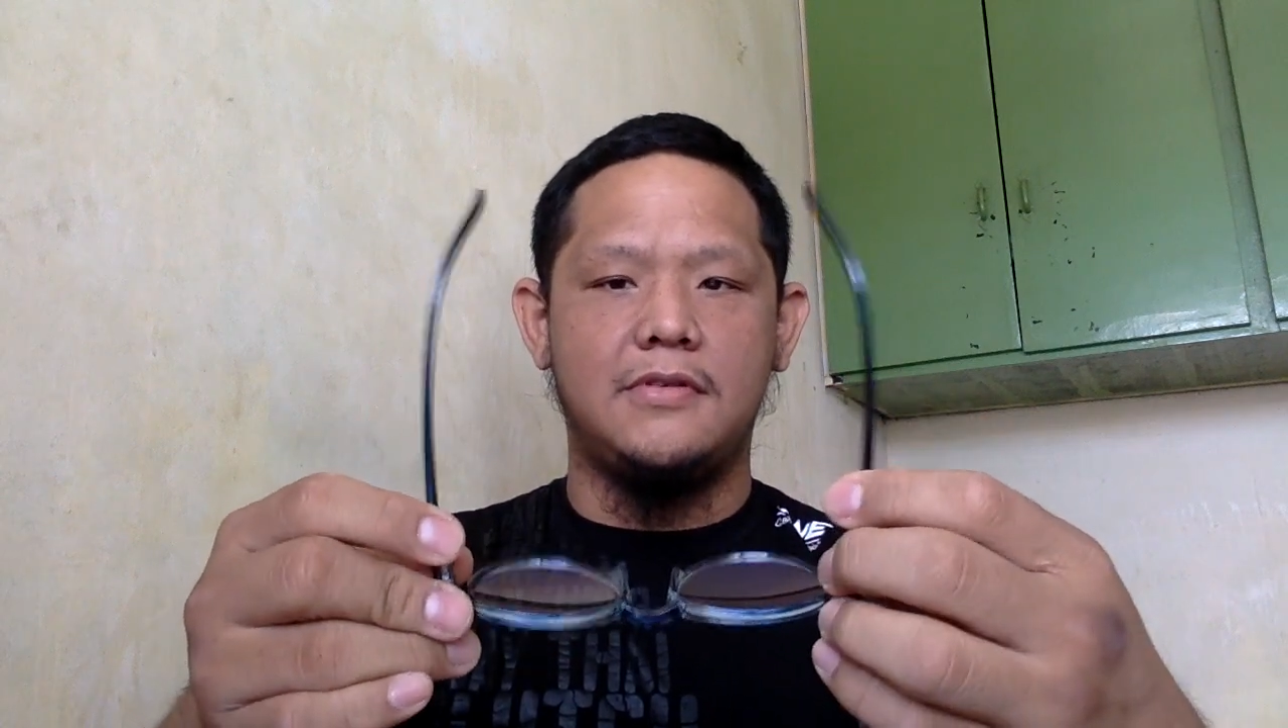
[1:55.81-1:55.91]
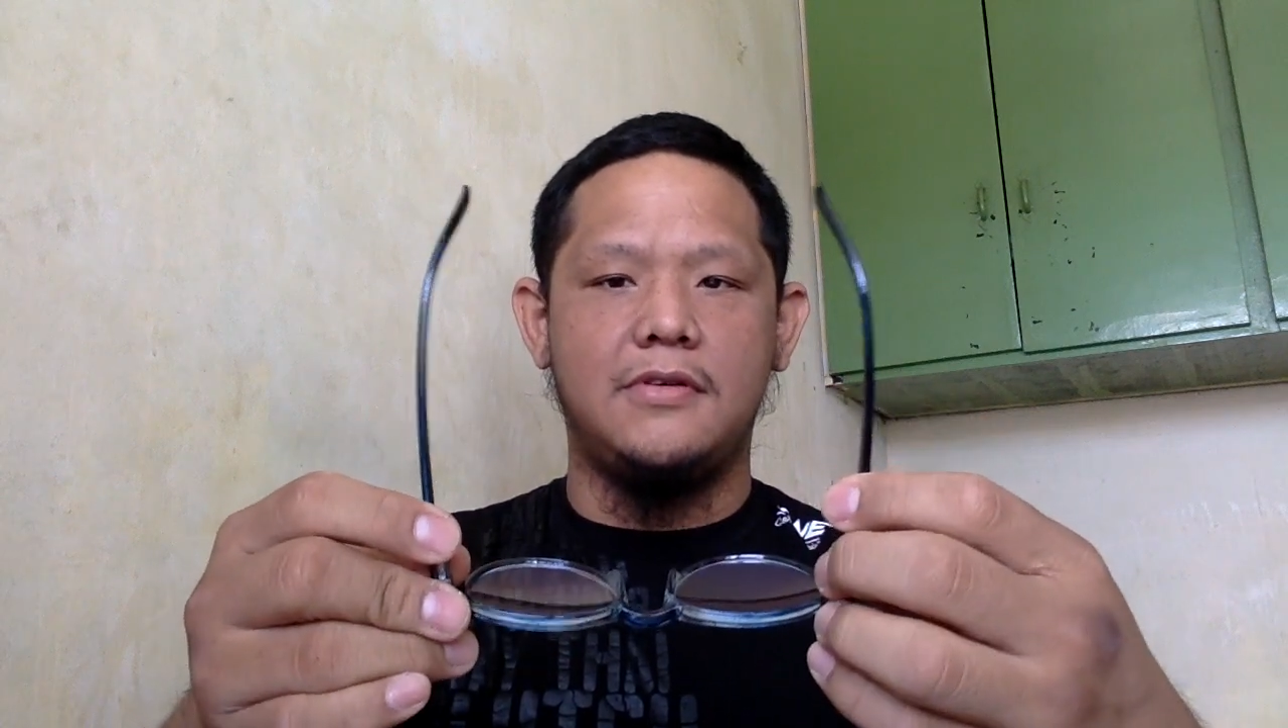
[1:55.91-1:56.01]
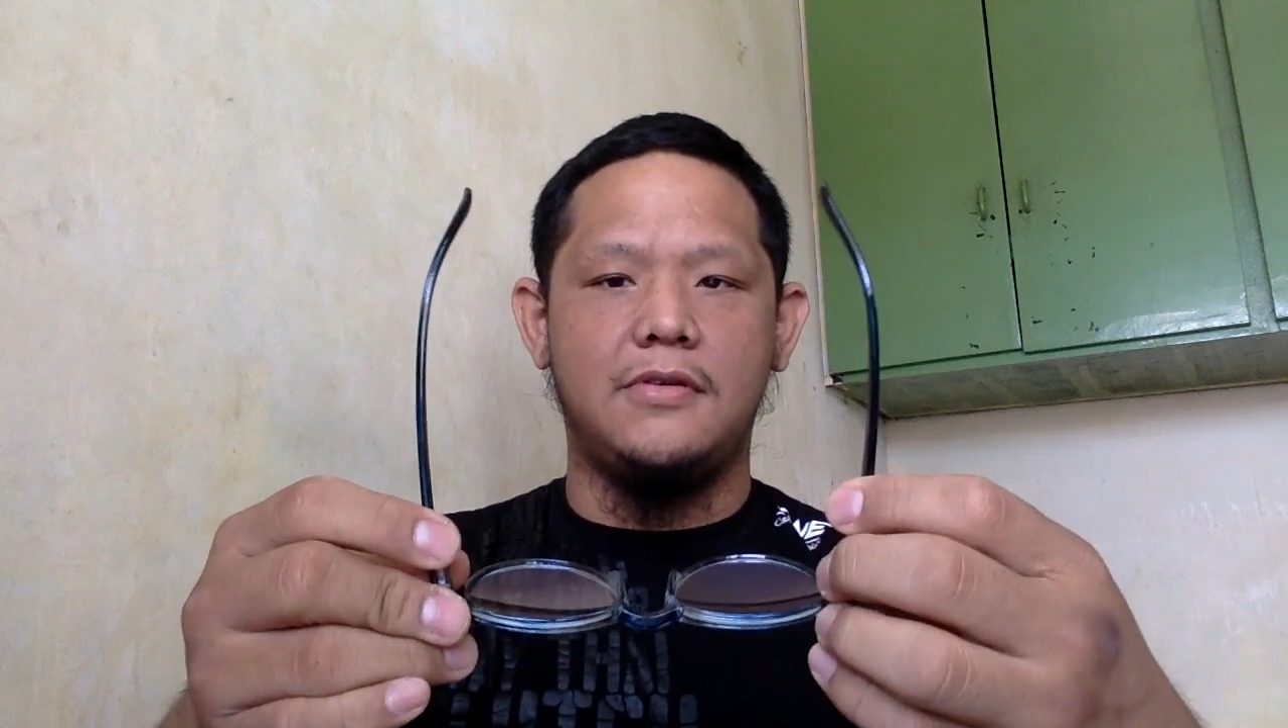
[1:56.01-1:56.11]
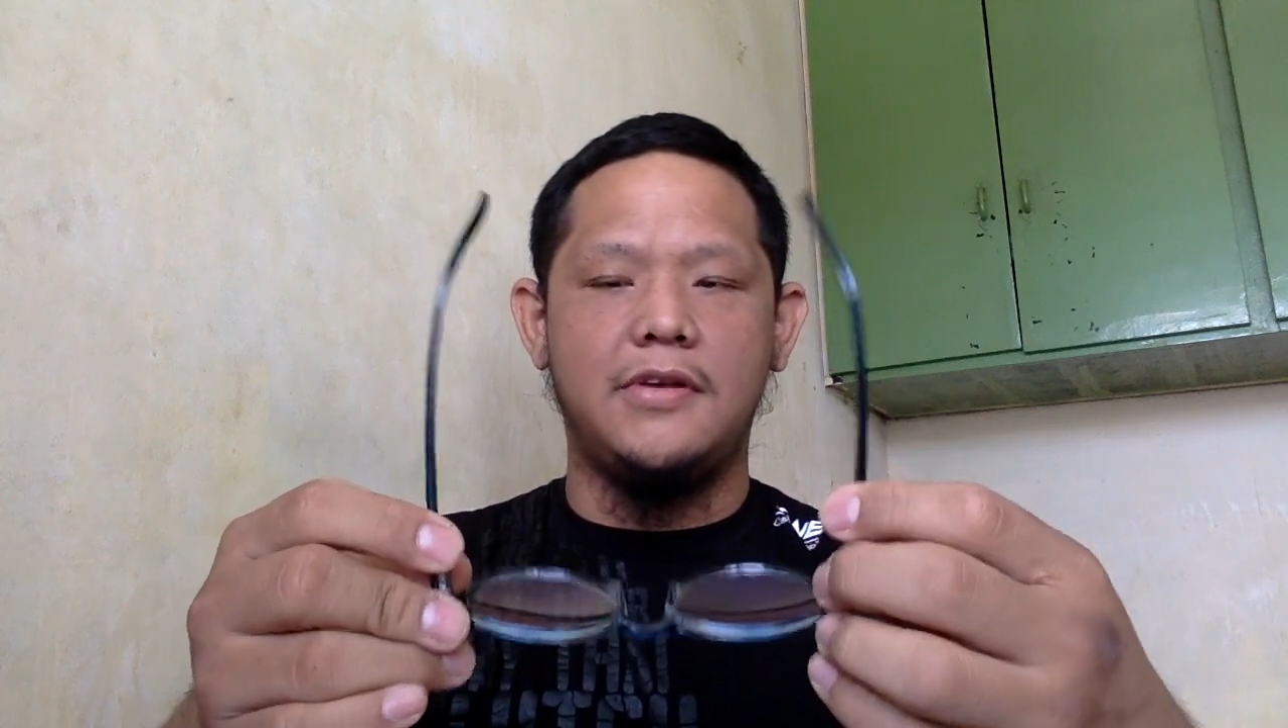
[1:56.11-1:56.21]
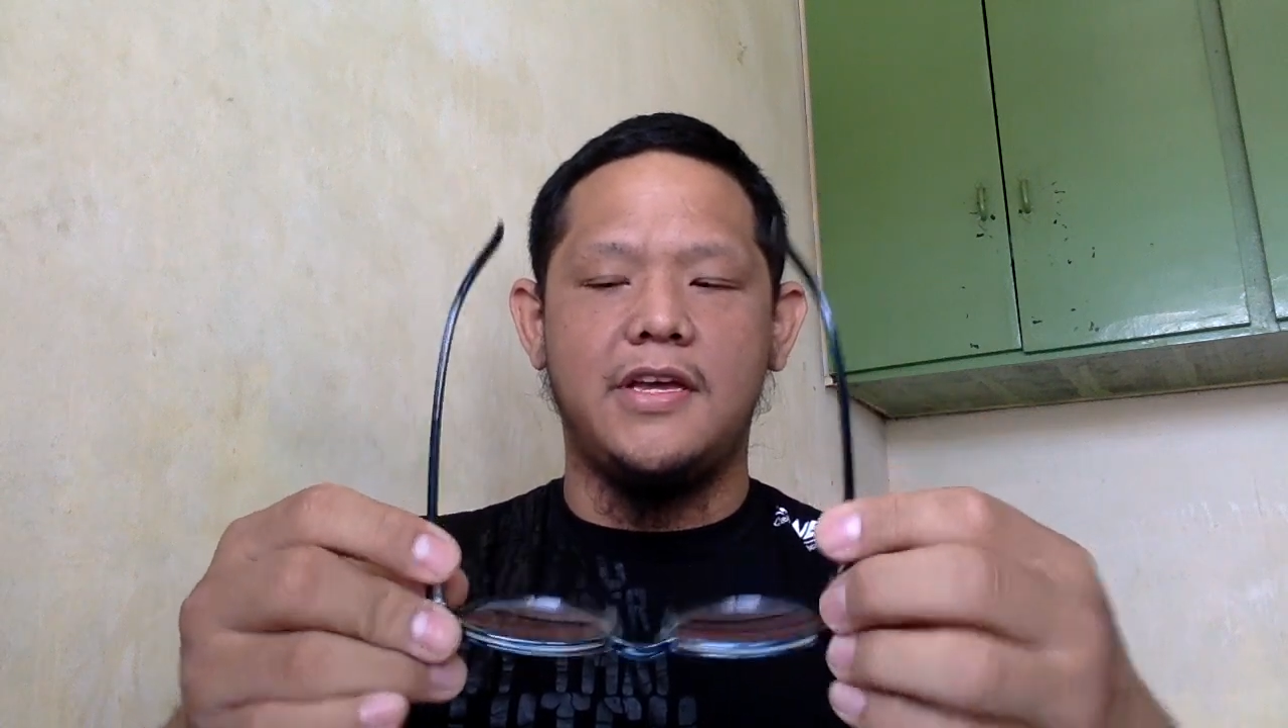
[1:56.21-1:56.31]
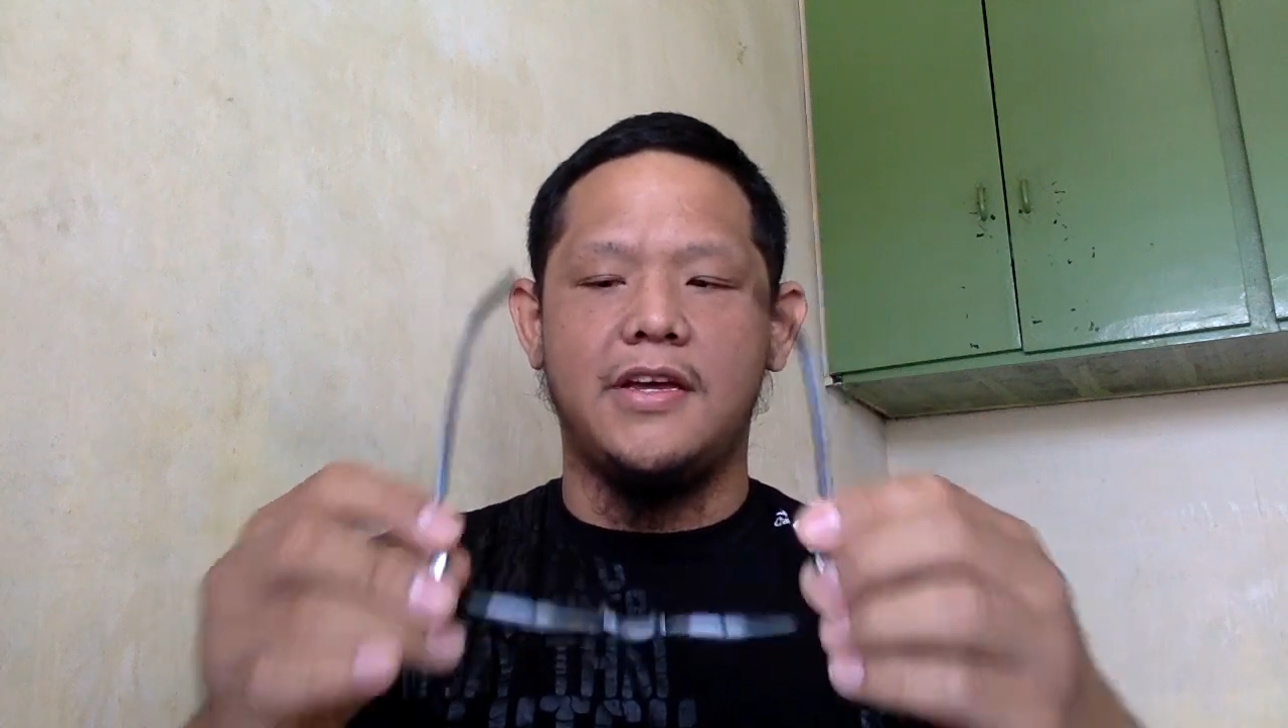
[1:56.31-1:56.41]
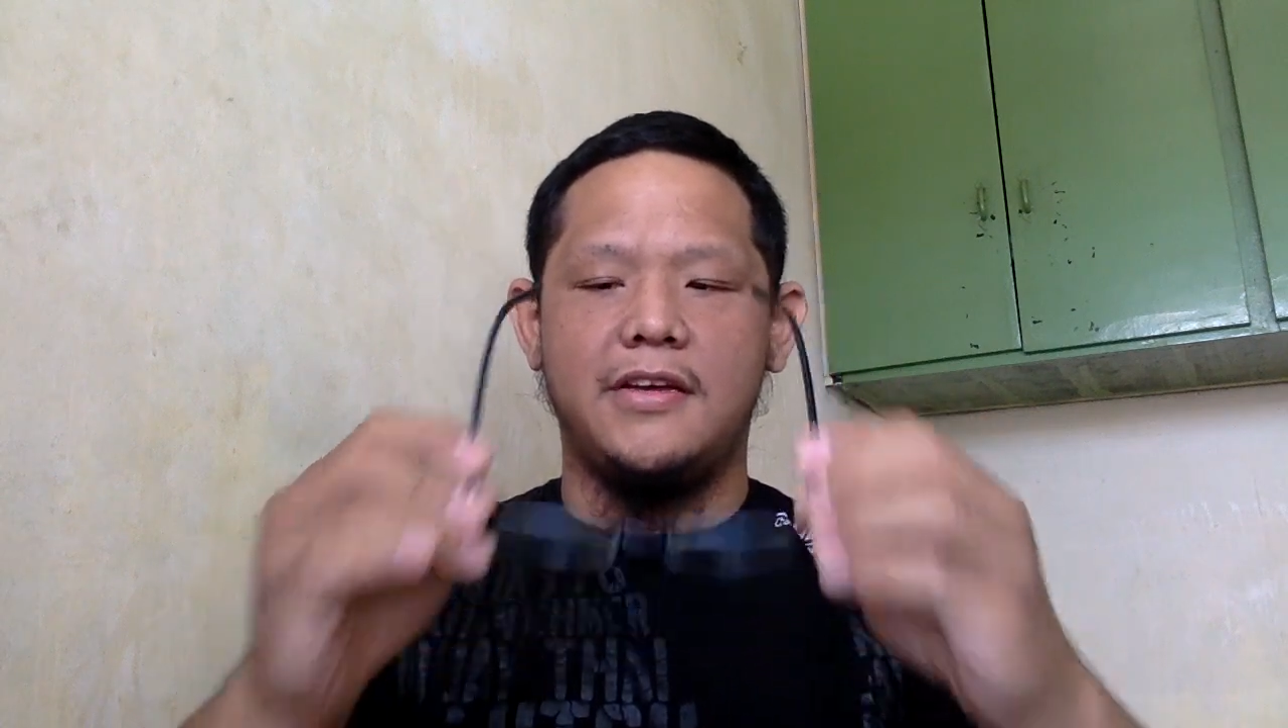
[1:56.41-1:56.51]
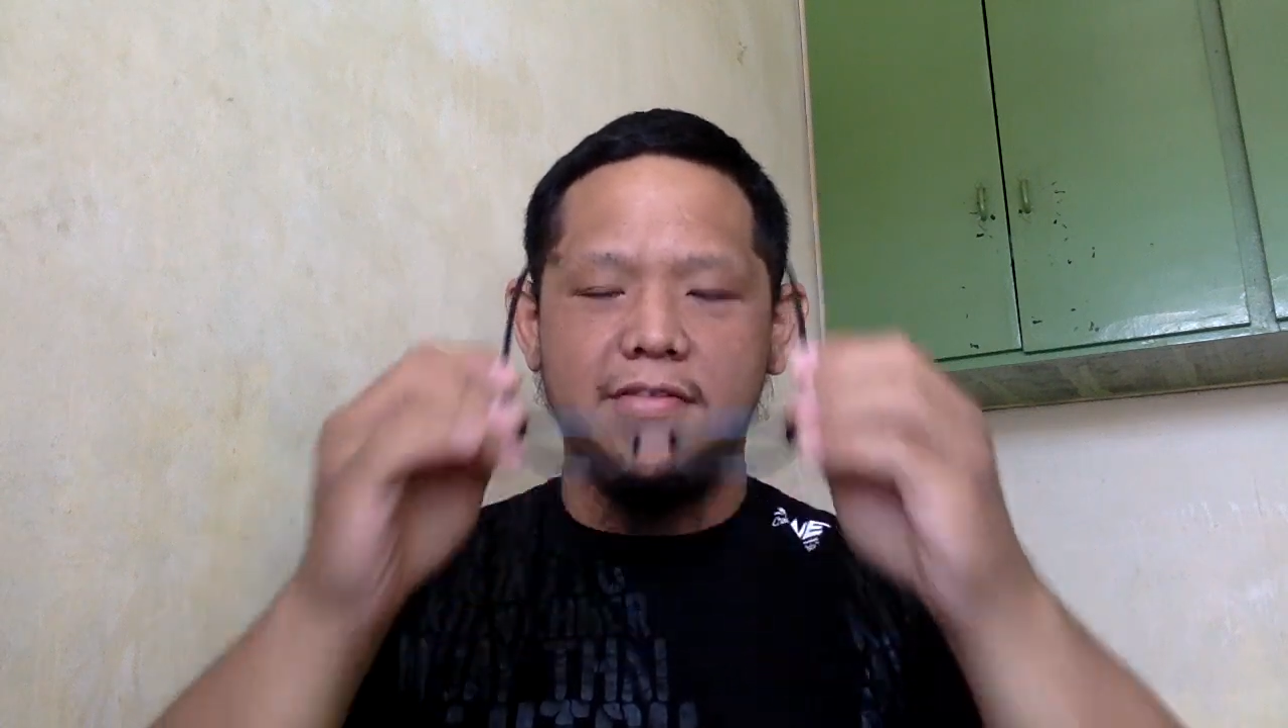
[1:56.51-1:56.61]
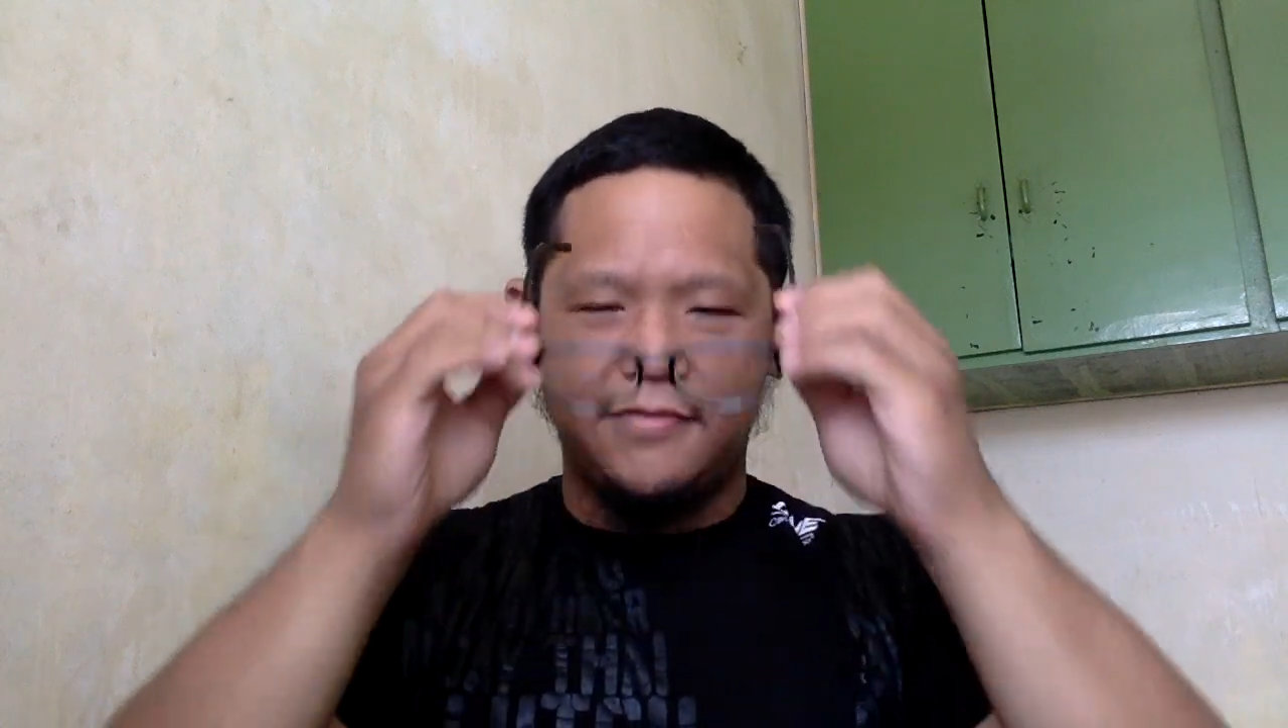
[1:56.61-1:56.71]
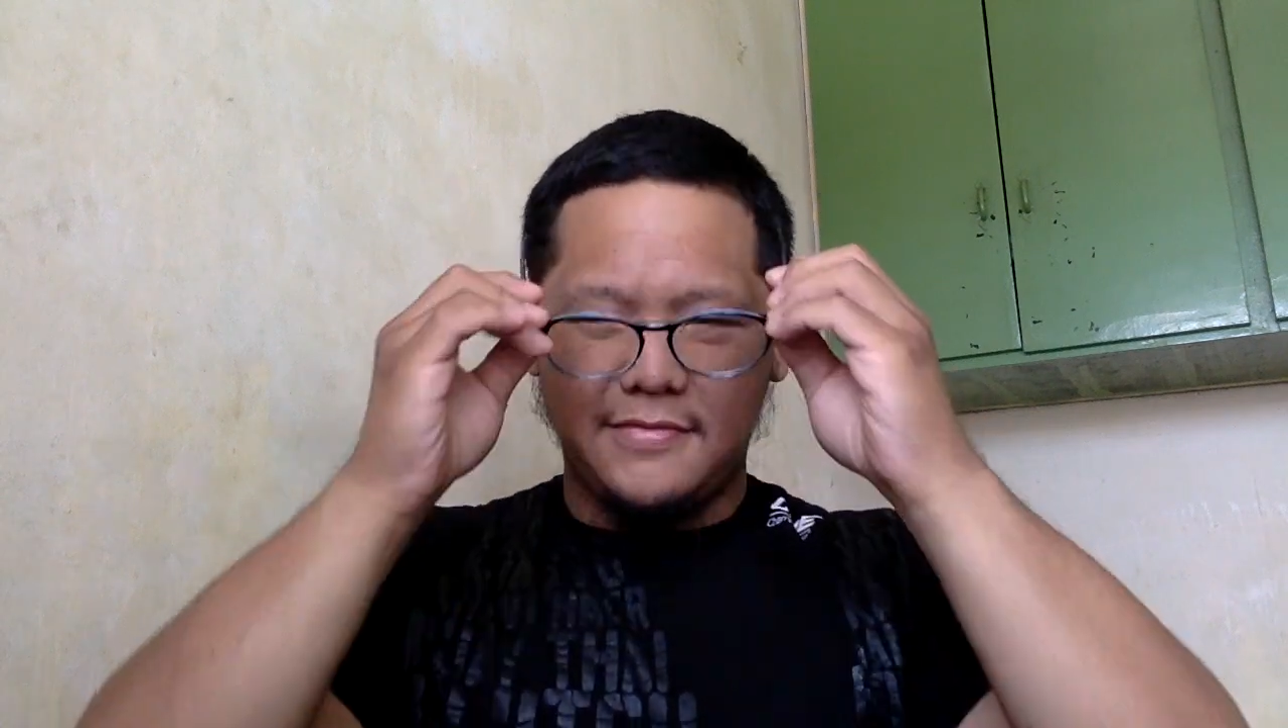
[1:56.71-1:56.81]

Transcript: Oh, okay.